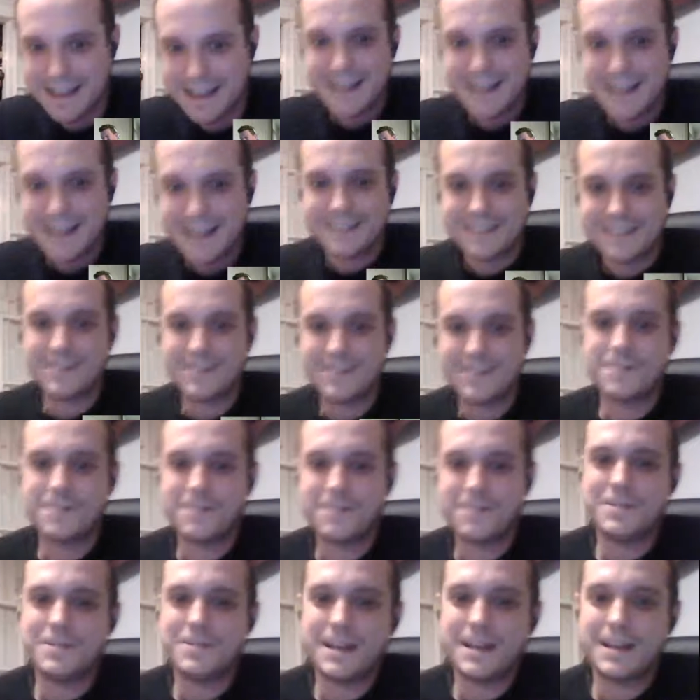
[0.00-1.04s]
So we
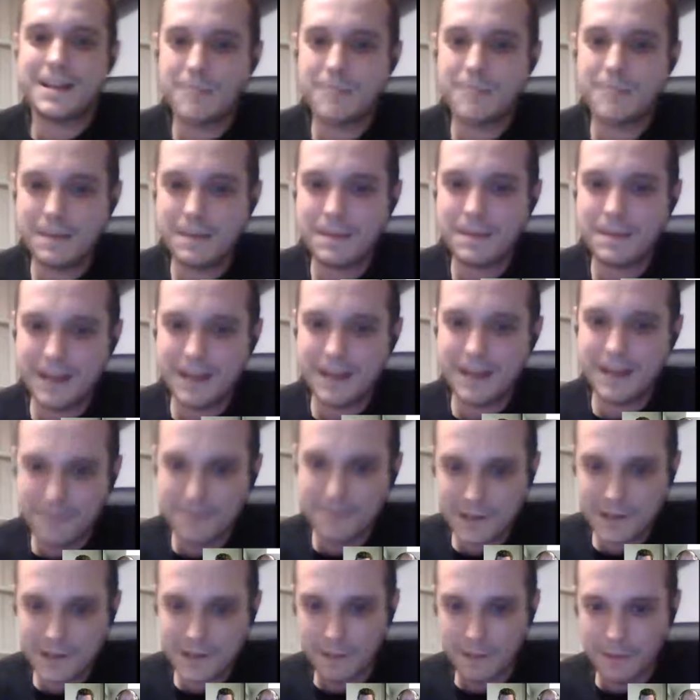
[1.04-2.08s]
get a baby coming
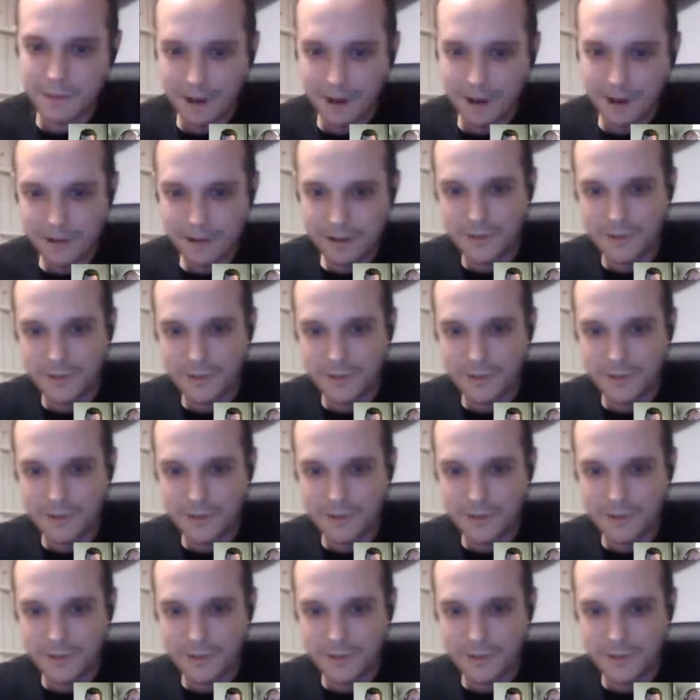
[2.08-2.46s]
tomorrow